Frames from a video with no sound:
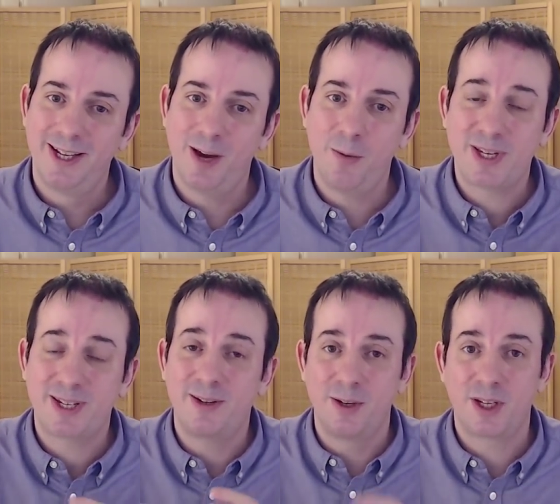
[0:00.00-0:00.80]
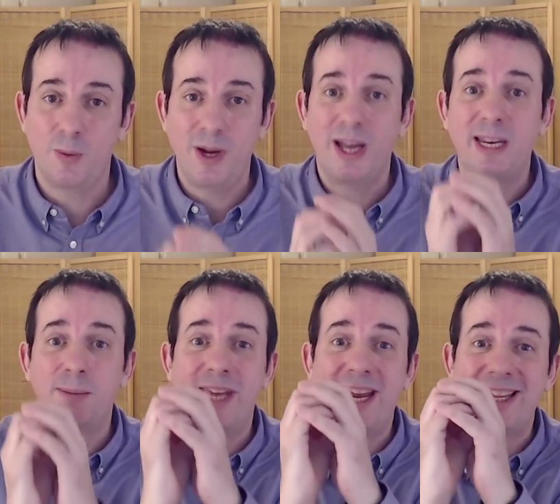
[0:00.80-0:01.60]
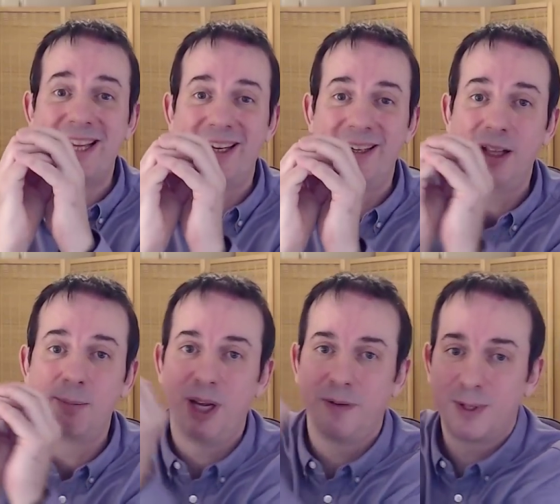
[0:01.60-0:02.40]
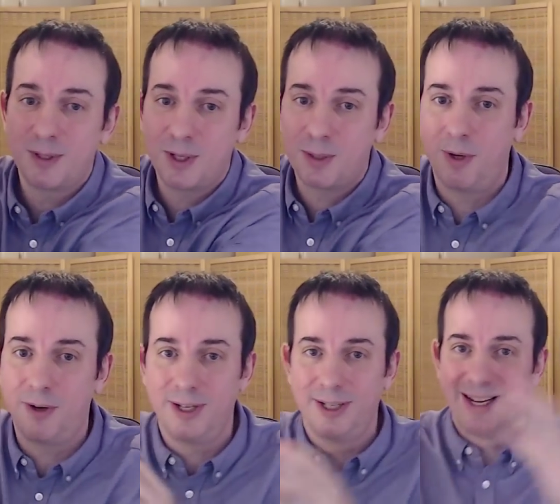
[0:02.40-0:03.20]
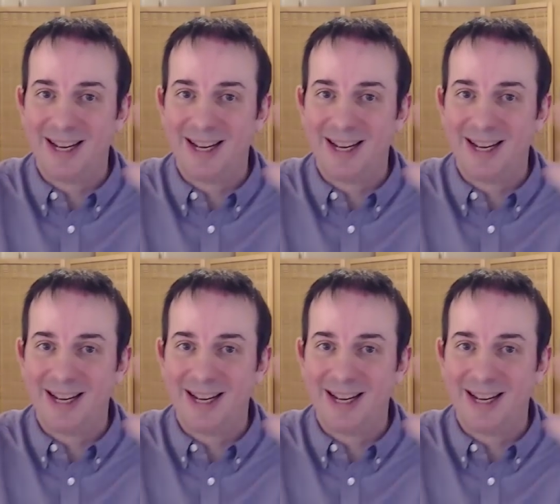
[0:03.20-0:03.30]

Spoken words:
And so we end up taking that little bit of us to spirit